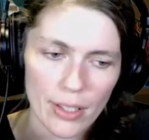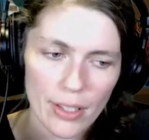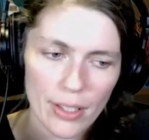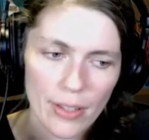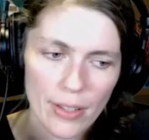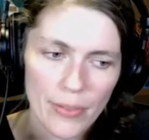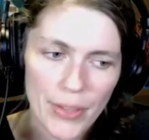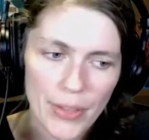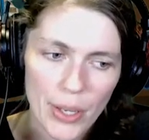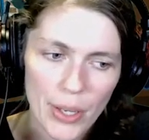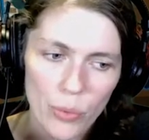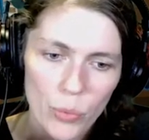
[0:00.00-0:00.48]

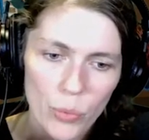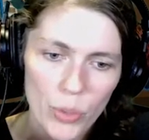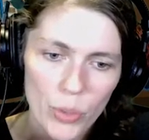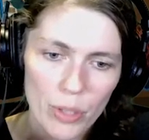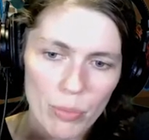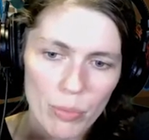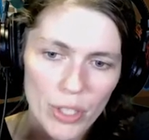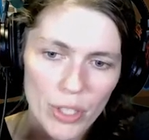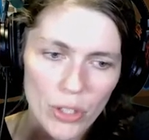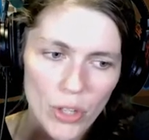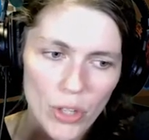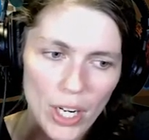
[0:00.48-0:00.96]
That would
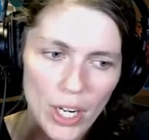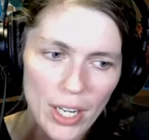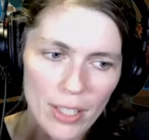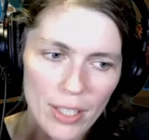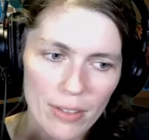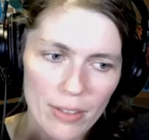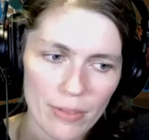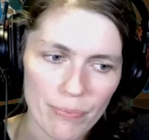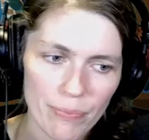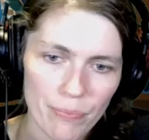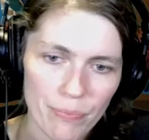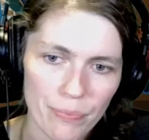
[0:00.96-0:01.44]
be great.
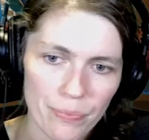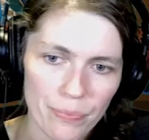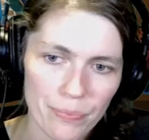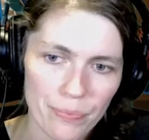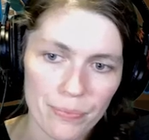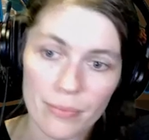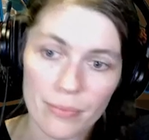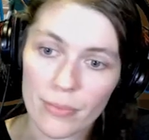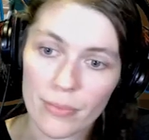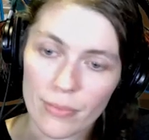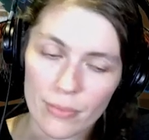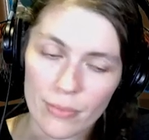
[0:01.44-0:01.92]

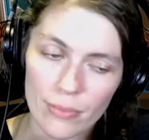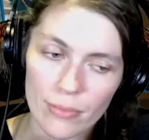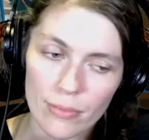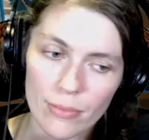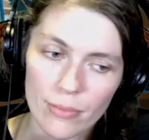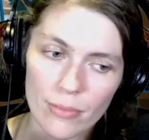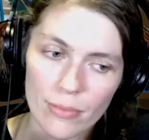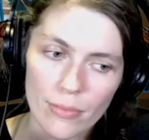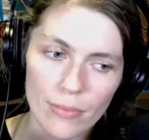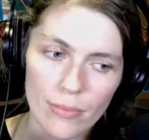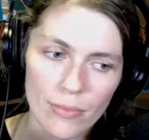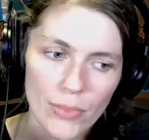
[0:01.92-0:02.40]

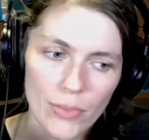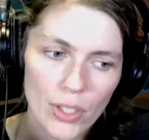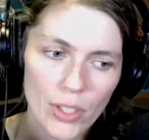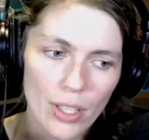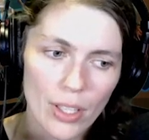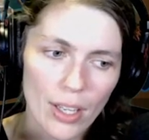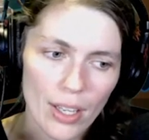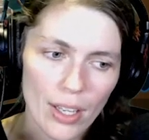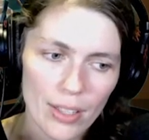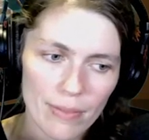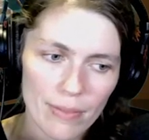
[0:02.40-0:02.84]
Okay.